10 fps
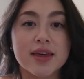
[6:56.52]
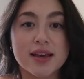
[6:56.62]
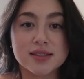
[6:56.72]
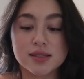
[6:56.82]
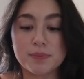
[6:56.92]

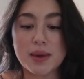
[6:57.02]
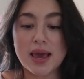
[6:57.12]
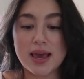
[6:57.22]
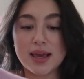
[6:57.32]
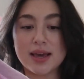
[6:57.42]
this
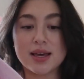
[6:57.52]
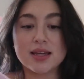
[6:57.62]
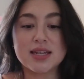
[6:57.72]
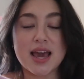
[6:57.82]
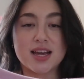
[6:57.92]
pink
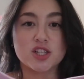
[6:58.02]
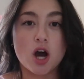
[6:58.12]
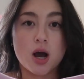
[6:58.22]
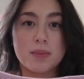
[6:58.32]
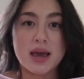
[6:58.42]
tank
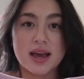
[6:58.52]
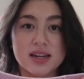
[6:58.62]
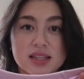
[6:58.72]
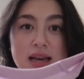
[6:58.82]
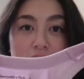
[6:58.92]
top,
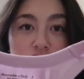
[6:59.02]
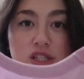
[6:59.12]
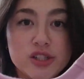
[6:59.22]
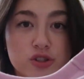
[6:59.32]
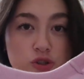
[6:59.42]
and it's
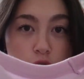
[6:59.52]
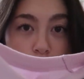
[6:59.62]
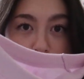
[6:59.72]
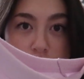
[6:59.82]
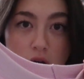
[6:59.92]
actually
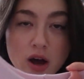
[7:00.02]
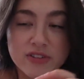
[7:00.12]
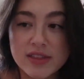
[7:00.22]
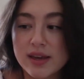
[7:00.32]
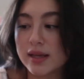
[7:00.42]
super
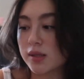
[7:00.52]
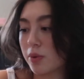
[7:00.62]
soft. I think it's a